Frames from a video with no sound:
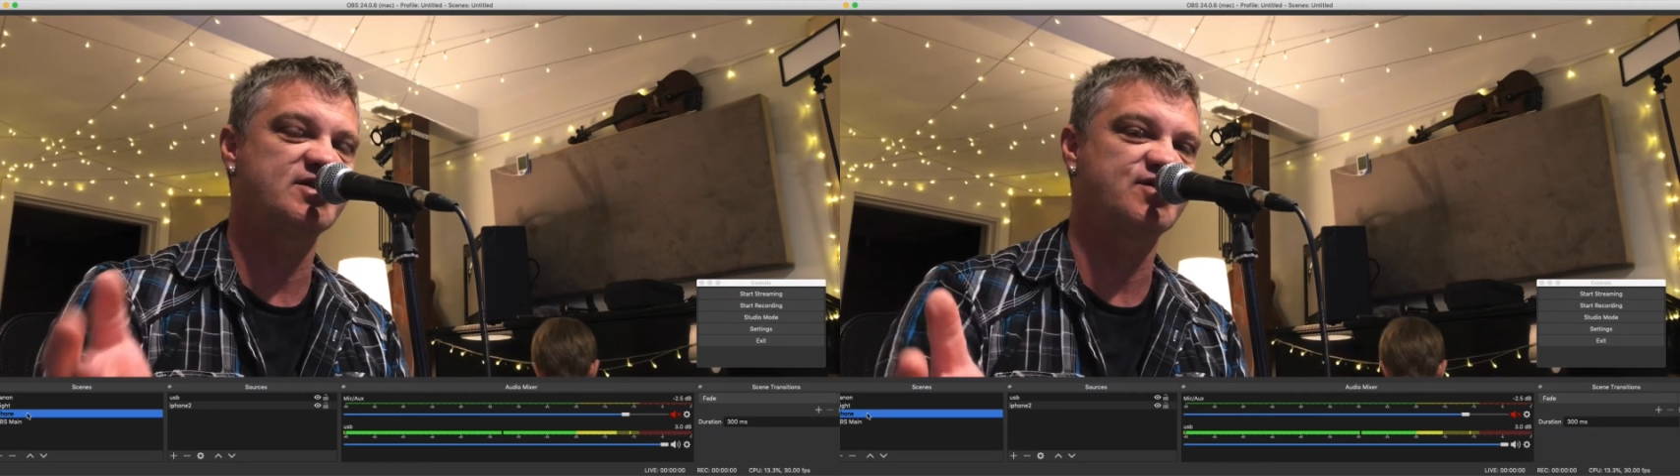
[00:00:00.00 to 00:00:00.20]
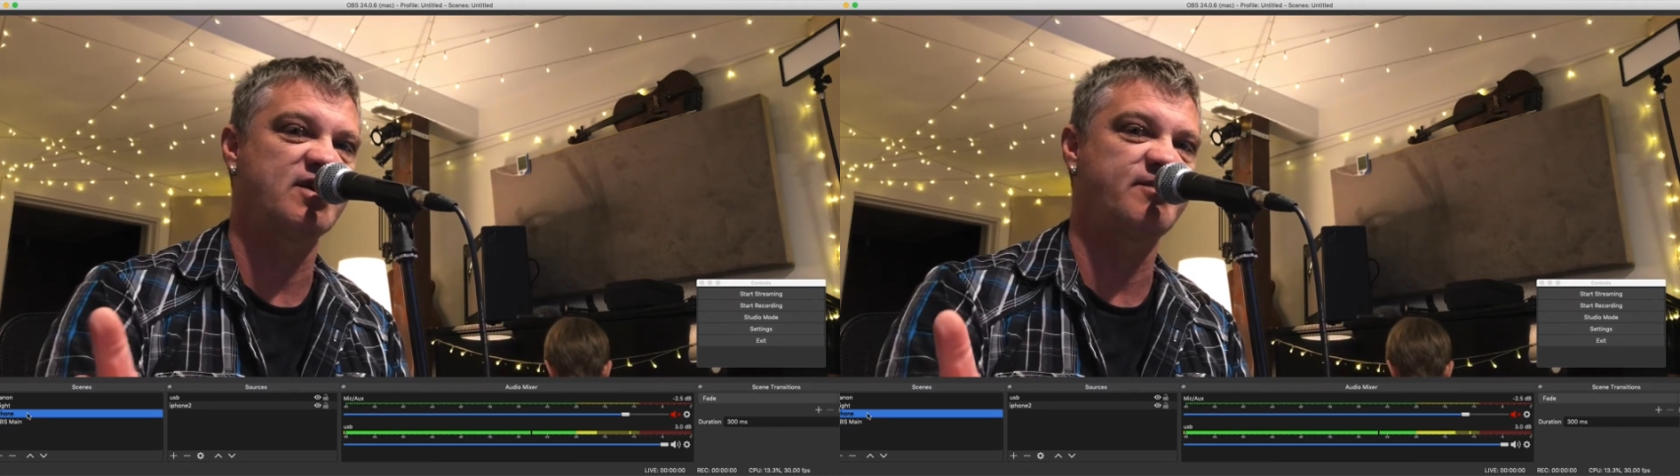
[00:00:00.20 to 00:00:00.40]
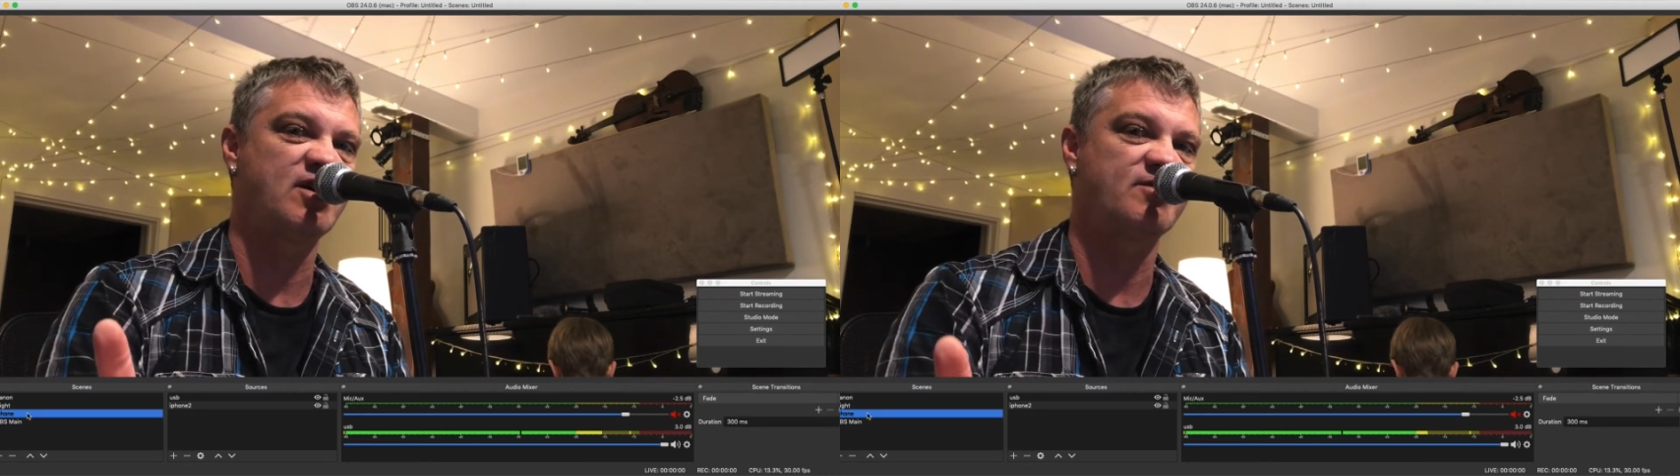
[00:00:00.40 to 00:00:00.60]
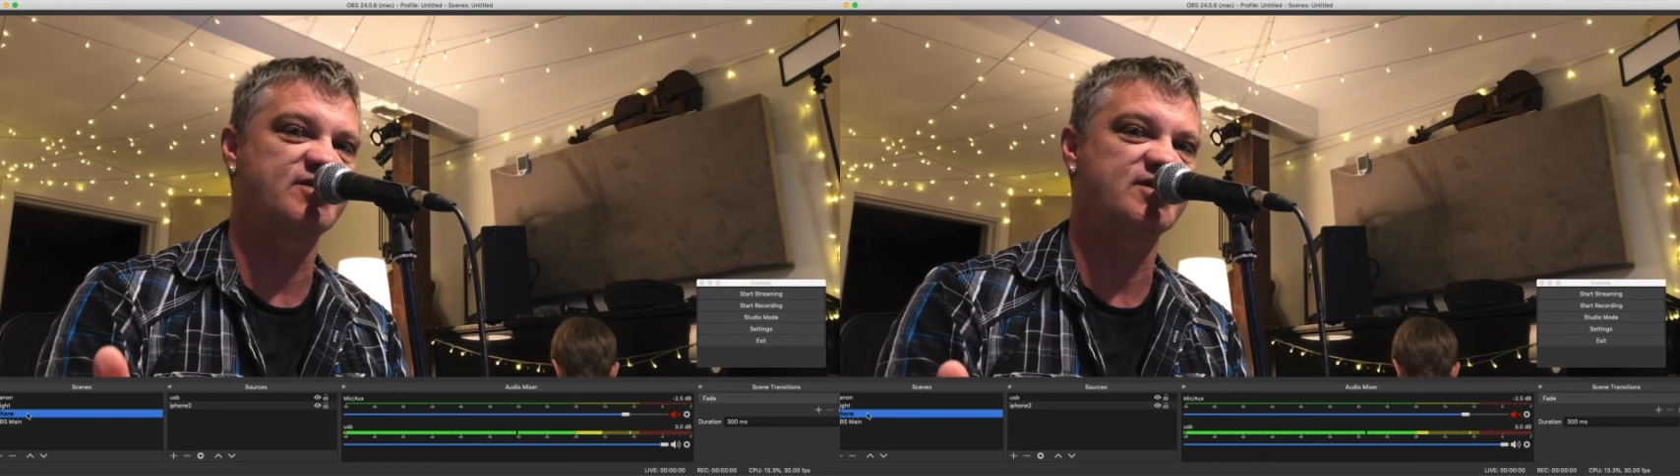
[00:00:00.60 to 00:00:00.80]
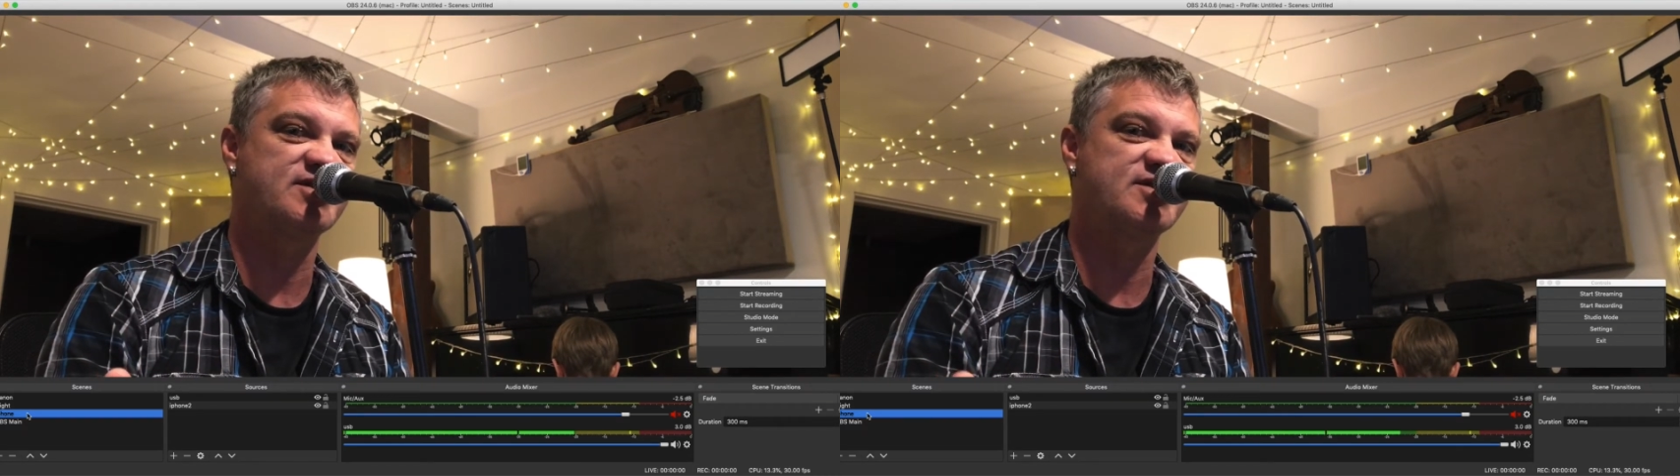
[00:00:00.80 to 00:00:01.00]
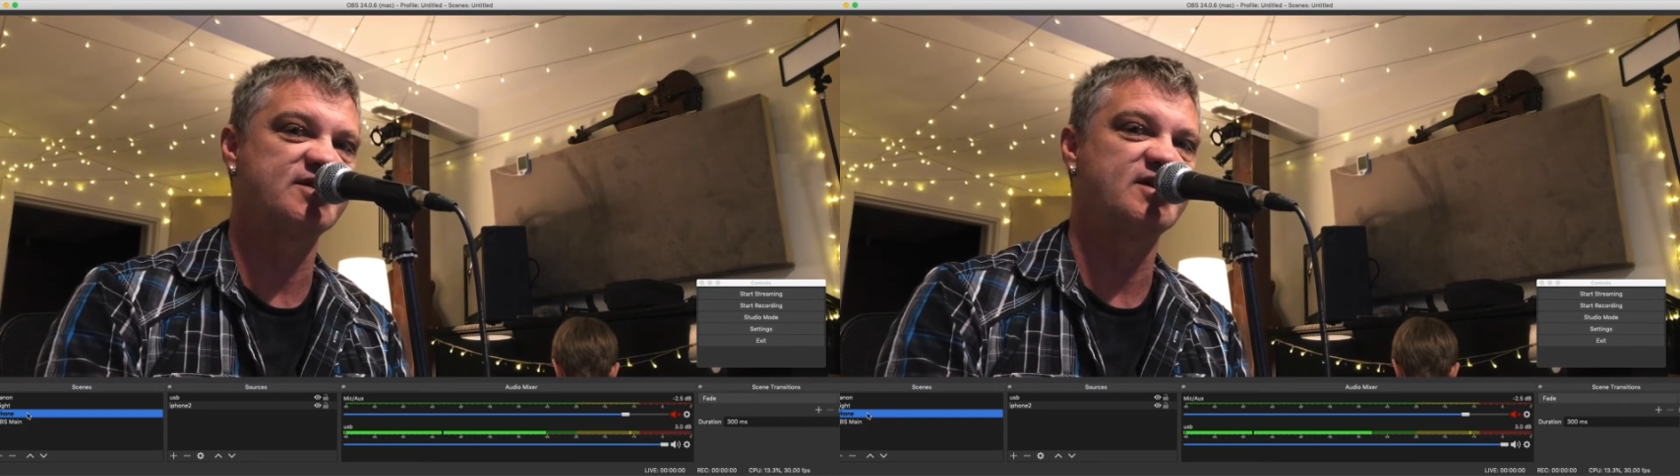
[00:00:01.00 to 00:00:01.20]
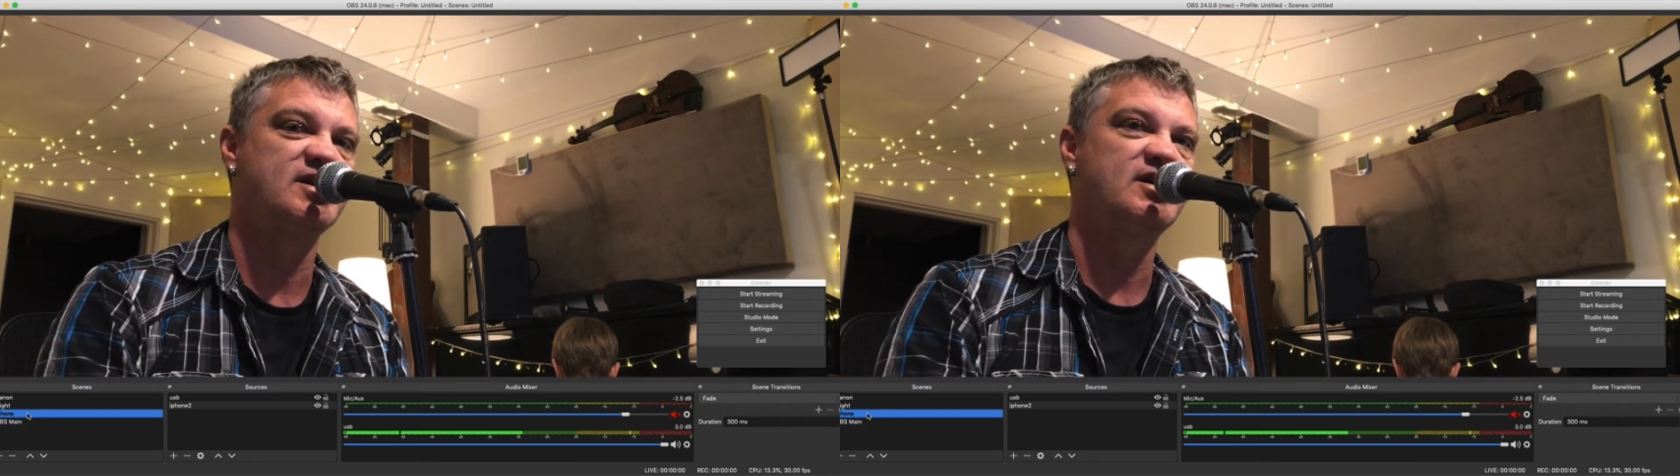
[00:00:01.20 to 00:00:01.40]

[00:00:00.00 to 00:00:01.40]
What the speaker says: of streaming options.